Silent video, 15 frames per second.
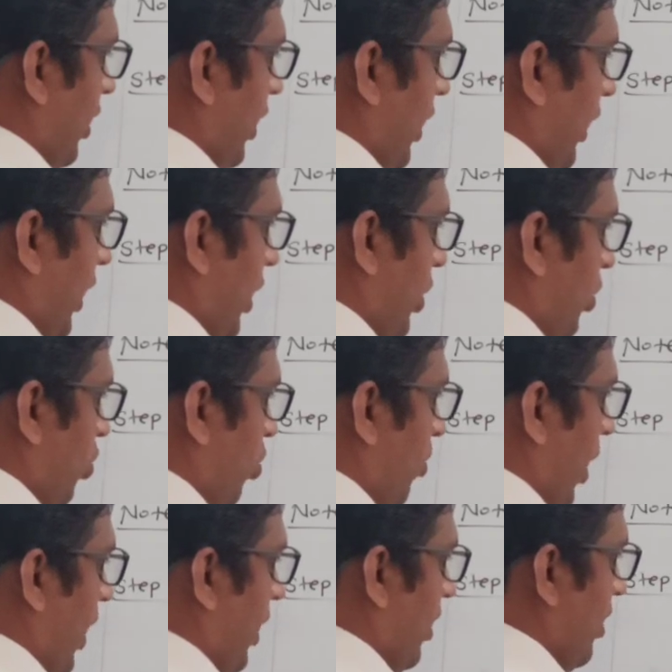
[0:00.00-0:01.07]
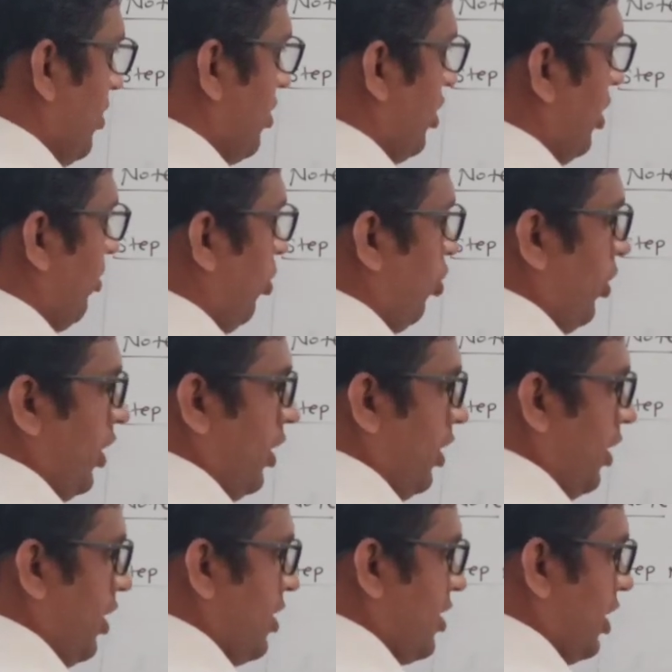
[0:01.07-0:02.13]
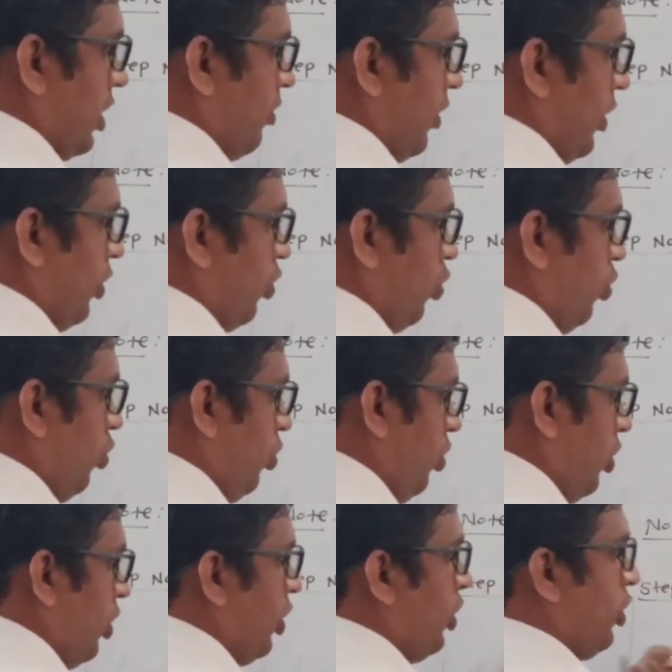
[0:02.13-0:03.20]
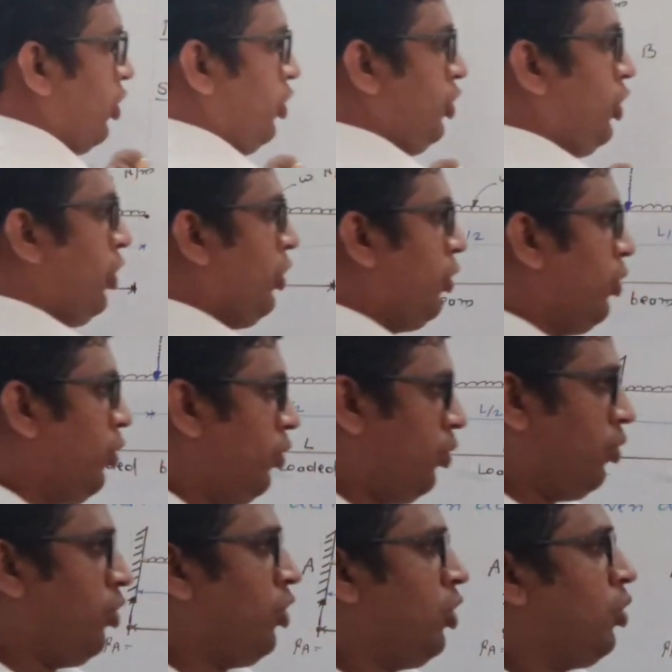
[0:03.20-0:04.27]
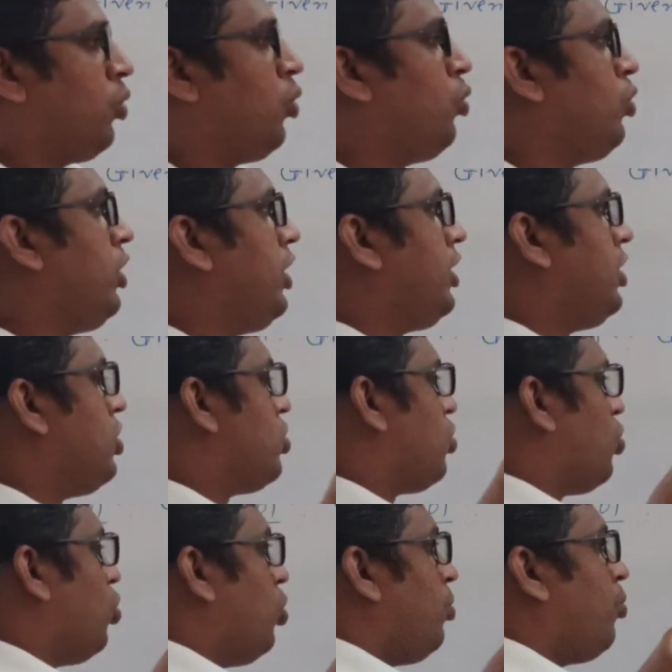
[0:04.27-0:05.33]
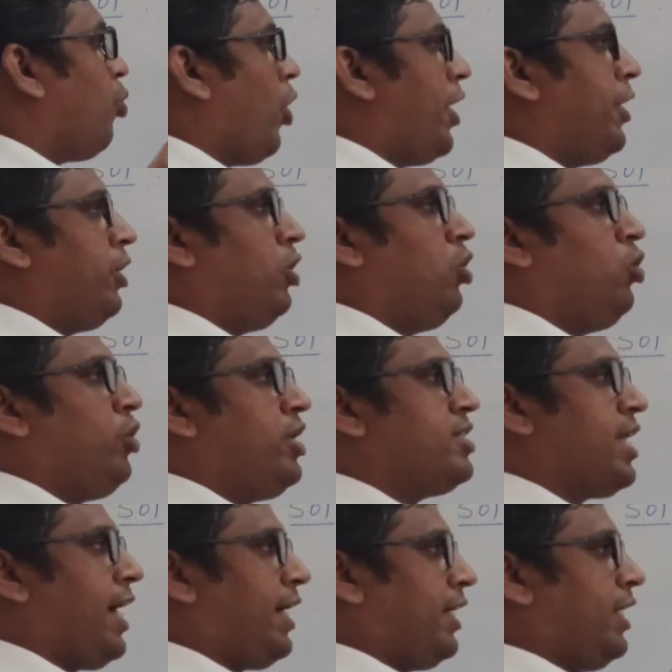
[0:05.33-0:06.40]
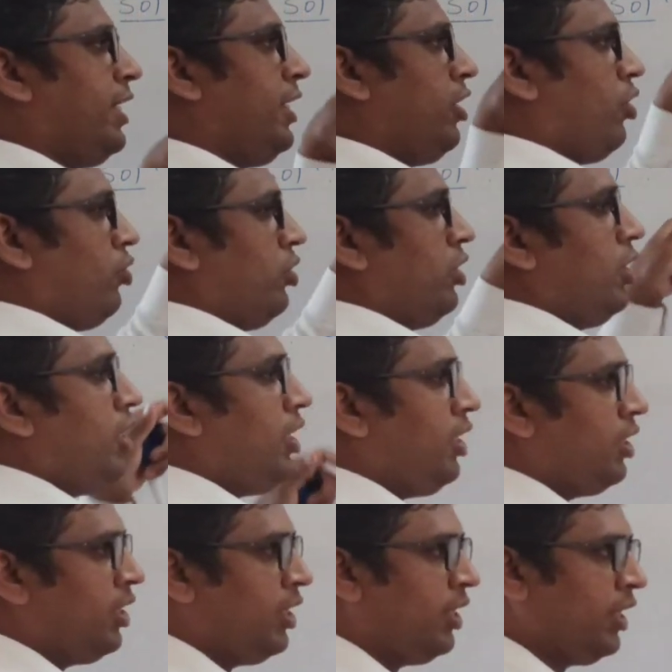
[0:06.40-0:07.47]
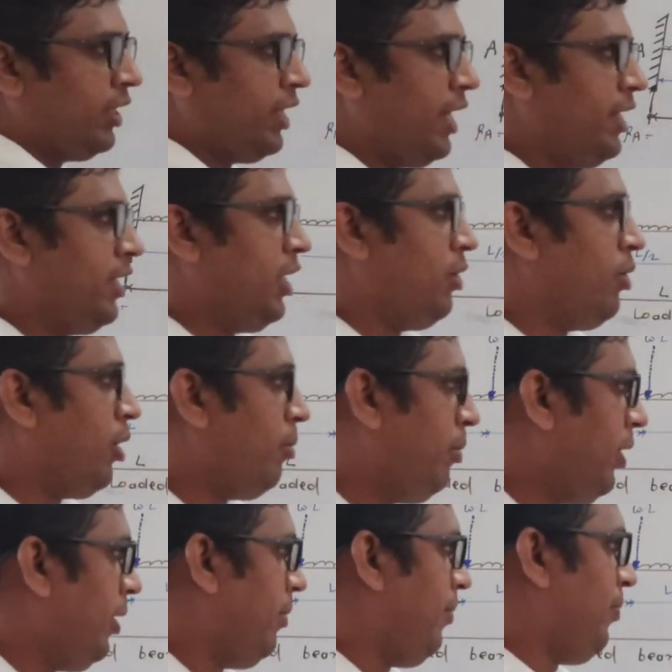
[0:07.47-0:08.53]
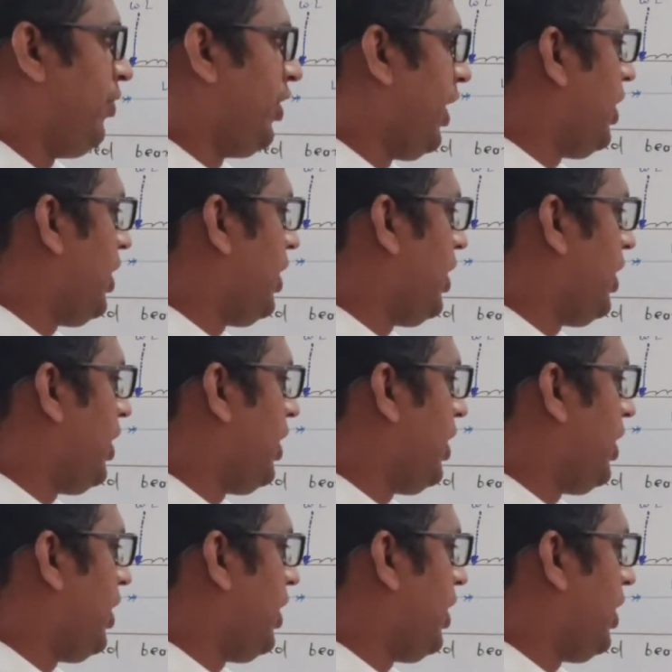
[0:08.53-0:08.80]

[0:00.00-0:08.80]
negative, minus WL is equal to 0. Only this 2 point load is acting on the cantilever beam.